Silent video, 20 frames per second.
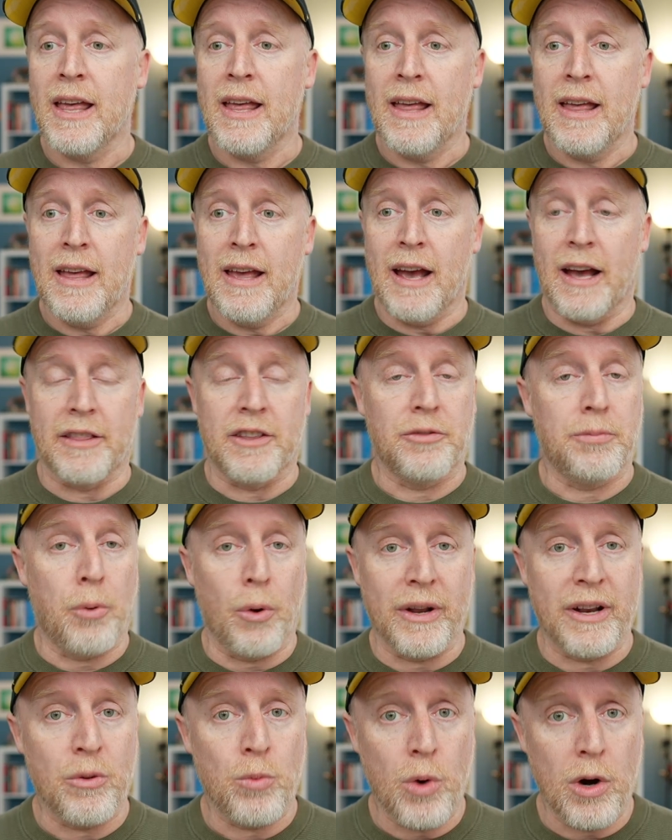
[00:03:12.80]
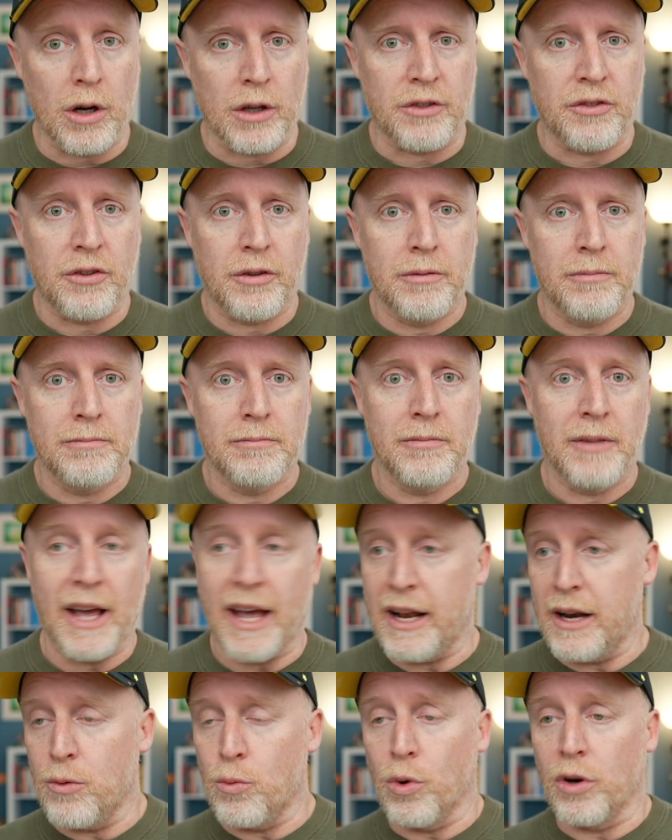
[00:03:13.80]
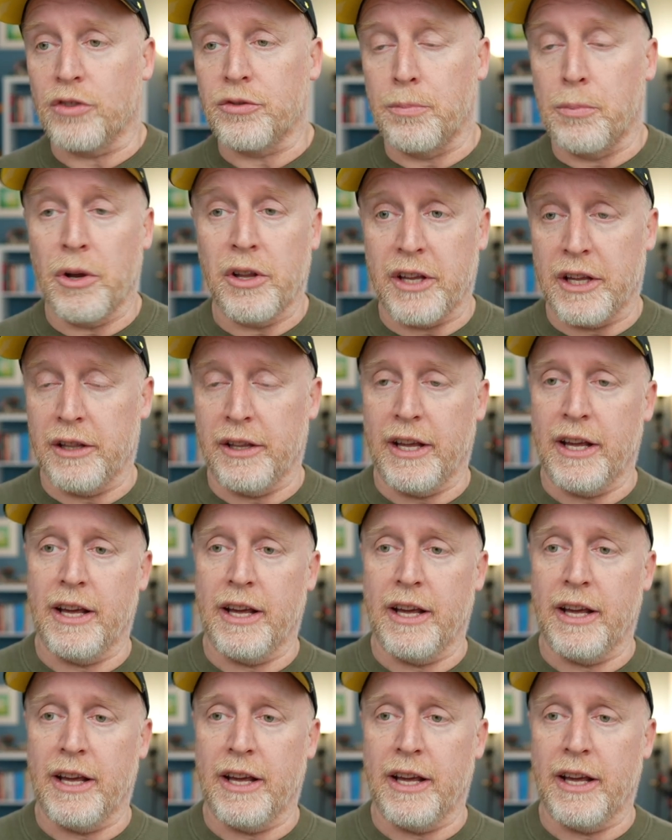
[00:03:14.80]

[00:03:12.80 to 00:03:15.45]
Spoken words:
At this point, it works, and it works brilliantly.